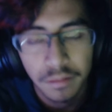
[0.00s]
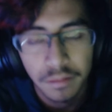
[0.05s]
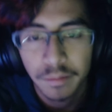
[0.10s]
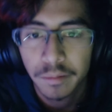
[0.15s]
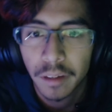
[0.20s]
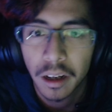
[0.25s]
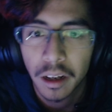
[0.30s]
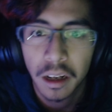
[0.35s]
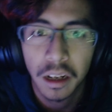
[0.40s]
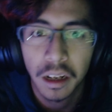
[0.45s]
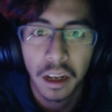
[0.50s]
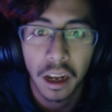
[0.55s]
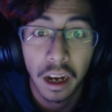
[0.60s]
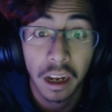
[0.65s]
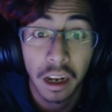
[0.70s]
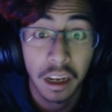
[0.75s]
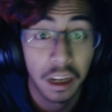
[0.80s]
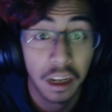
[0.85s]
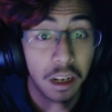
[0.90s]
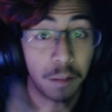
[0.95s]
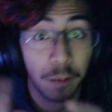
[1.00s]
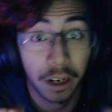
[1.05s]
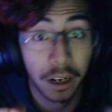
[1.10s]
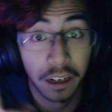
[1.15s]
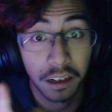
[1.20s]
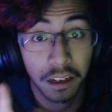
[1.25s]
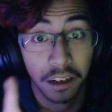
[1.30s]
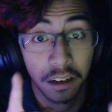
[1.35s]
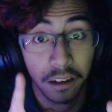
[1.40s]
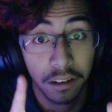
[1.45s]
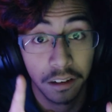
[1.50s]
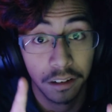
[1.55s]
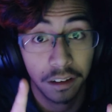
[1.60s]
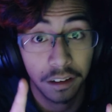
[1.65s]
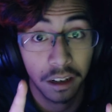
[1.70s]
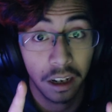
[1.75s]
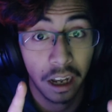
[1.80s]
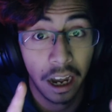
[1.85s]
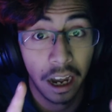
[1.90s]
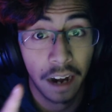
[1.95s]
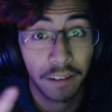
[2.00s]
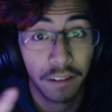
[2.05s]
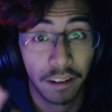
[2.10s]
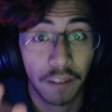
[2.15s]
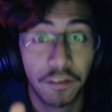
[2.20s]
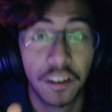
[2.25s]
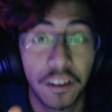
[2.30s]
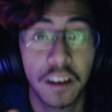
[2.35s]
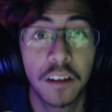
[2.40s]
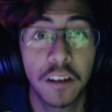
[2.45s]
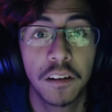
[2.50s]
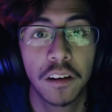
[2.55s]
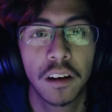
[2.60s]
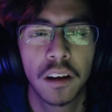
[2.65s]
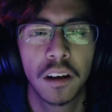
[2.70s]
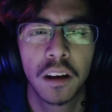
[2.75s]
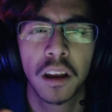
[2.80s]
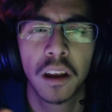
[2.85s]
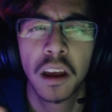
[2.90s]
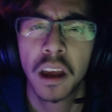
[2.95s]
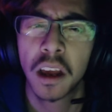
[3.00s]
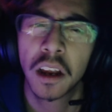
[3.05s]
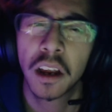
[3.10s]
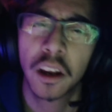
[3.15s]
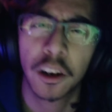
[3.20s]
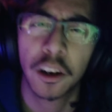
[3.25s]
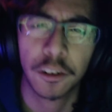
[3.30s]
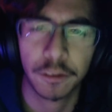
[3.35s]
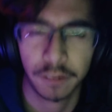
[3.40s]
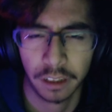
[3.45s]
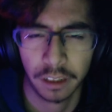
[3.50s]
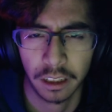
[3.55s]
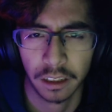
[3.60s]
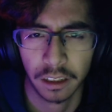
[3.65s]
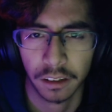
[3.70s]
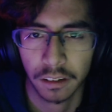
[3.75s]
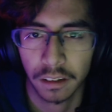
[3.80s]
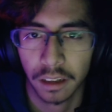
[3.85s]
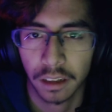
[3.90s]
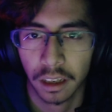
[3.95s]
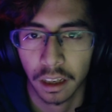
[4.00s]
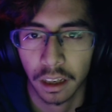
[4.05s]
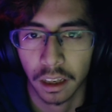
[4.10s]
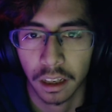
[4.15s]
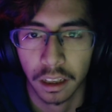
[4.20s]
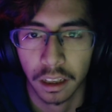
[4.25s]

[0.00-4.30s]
I expect you to have a few careers like